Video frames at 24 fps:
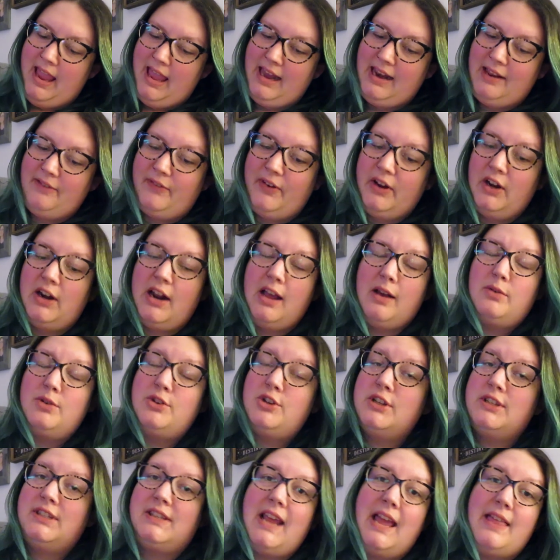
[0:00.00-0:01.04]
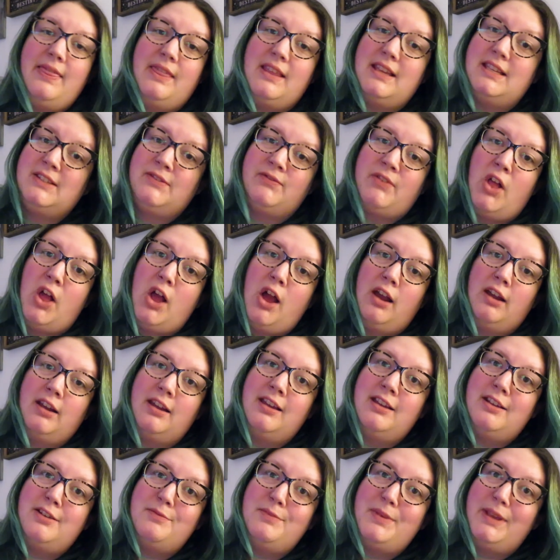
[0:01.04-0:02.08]
And I figured I would just end this vlog
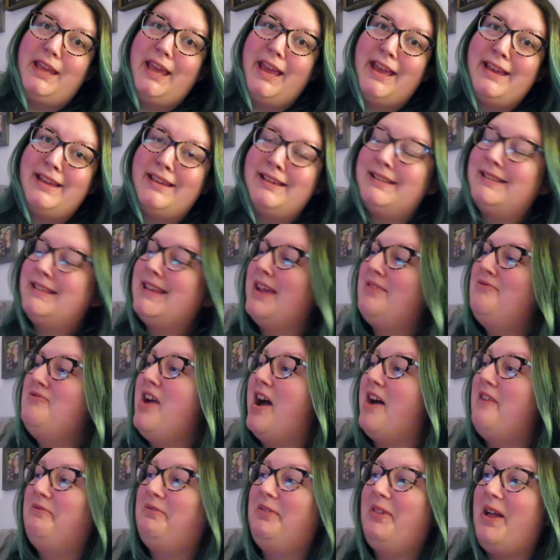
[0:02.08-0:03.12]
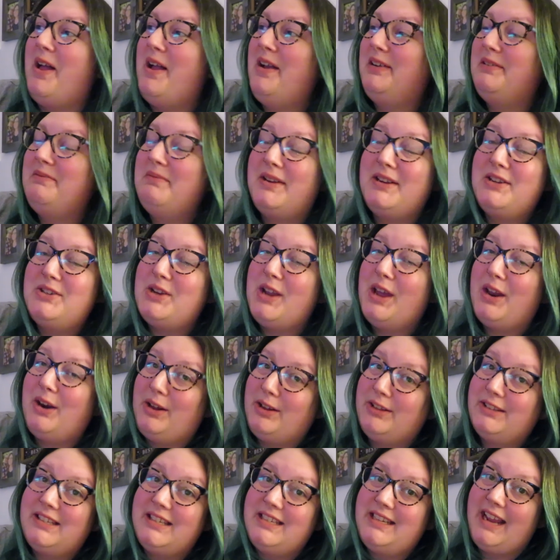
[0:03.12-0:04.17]
because I've not vlogged much at
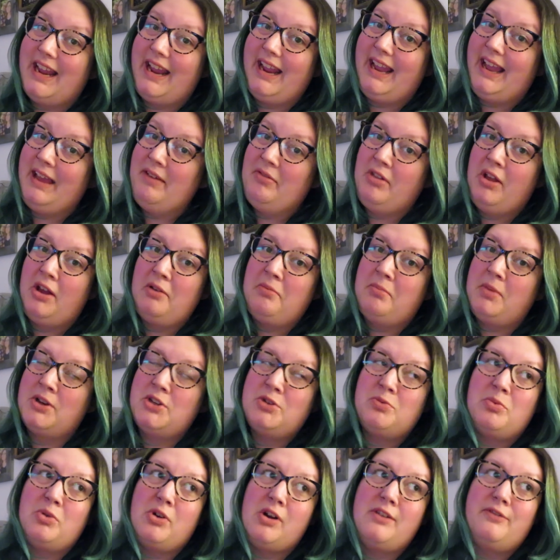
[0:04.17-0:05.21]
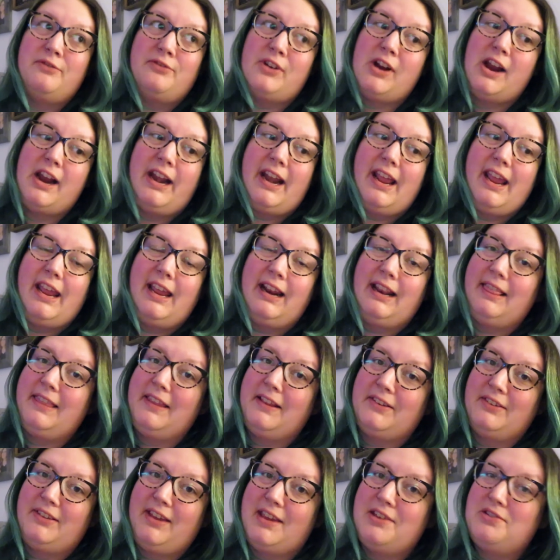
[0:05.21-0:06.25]
all today. I vlogged much more on Friday and a
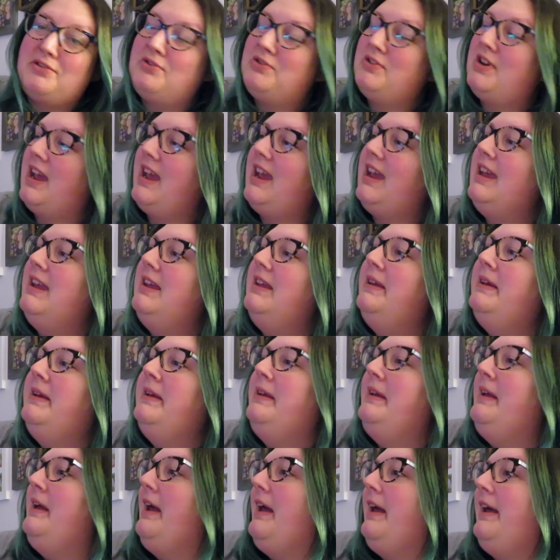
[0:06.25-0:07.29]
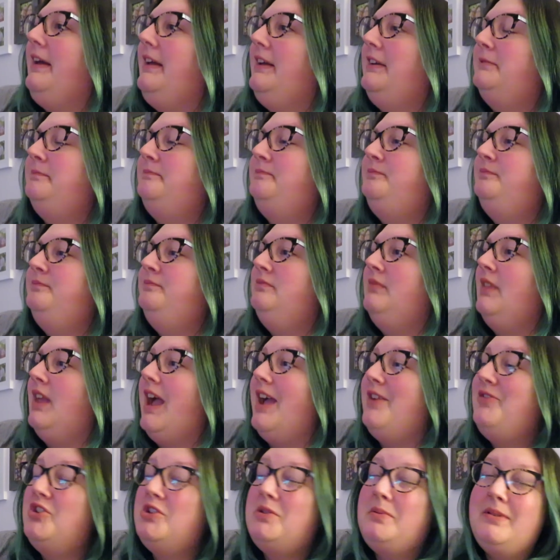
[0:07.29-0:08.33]
little yesterday. I've
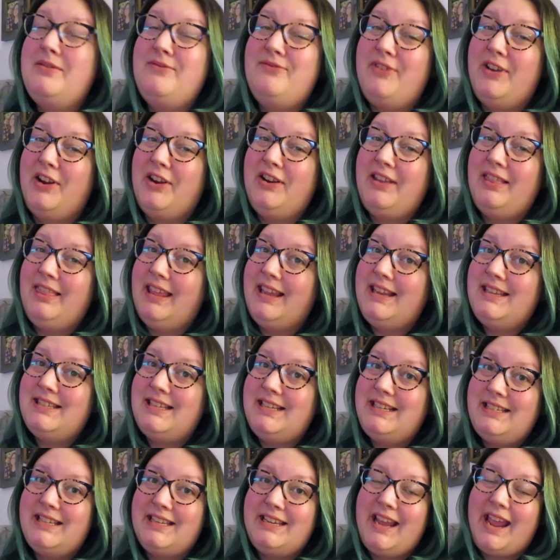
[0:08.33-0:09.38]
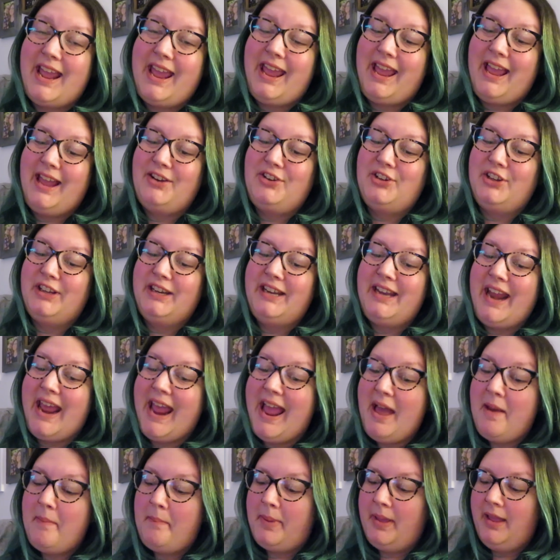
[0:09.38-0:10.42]
just been very lazy today. I took a
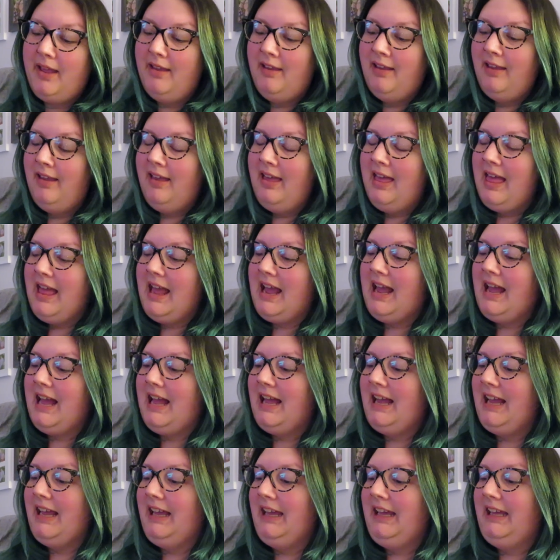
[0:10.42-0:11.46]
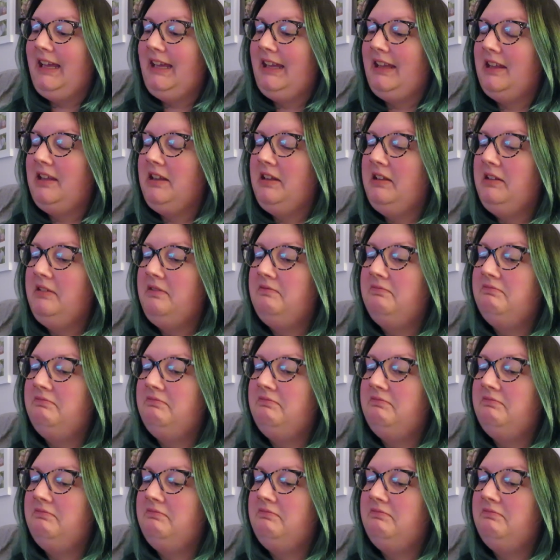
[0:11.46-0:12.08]
nap. I